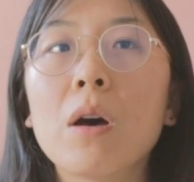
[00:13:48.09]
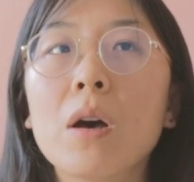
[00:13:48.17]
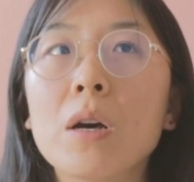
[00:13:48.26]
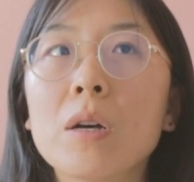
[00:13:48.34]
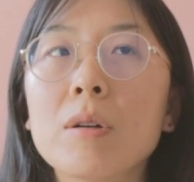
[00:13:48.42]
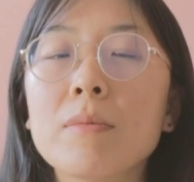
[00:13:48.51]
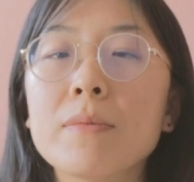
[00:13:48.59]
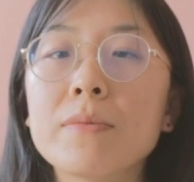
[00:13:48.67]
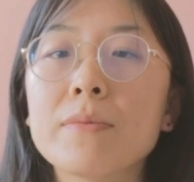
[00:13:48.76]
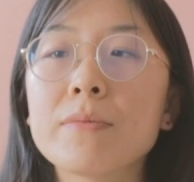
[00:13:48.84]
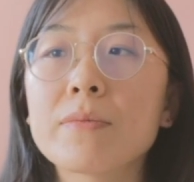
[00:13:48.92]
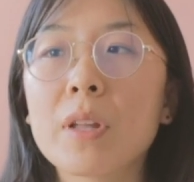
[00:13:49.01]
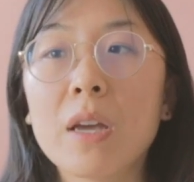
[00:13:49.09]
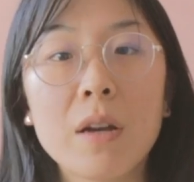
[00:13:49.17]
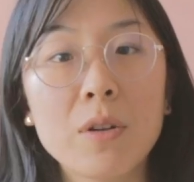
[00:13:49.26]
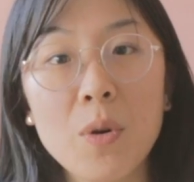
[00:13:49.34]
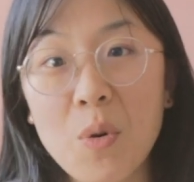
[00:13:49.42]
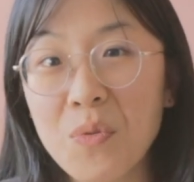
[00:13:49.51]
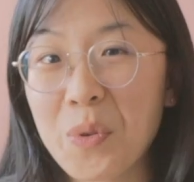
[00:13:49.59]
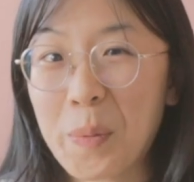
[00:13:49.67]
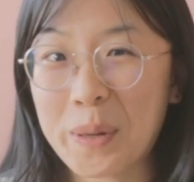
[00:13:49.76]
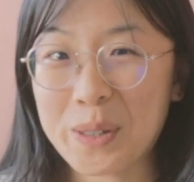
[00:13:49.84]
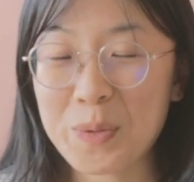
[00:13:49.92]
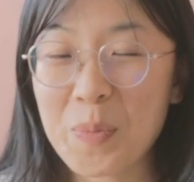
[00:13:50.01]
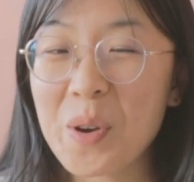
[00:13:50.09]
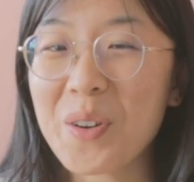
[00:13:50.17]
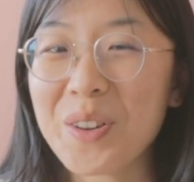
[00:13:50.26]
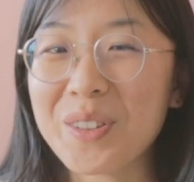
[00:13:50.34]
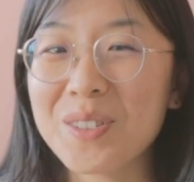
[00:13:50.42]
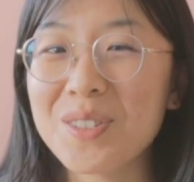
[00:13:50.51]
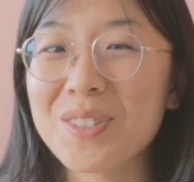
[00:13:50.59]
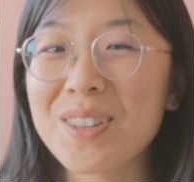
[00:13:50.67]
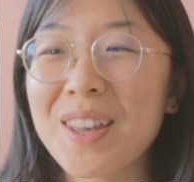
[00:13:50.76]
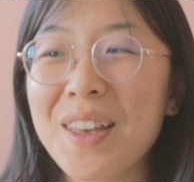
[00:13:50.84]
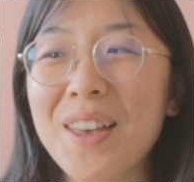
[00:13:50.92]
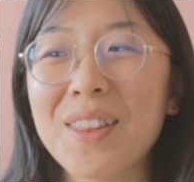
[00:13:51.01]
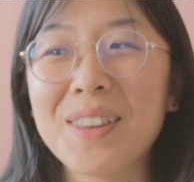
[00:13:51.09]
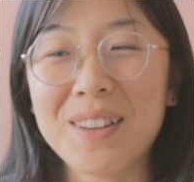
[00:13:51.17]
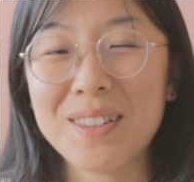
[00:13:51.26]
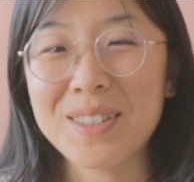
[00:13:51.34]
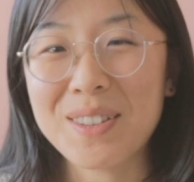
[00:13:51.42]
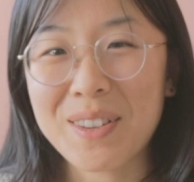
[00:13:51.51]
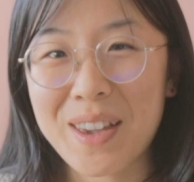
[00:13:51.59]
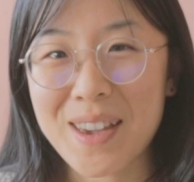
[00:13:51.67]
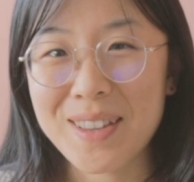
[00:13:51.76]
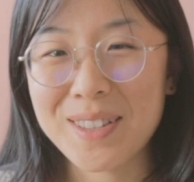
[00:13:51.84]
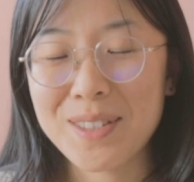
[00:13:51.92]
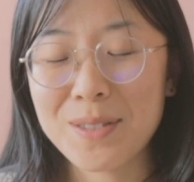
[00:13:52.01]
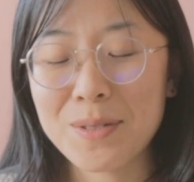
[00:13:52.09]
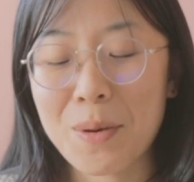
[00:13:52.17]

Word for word: Um, and I know from experience that is the case.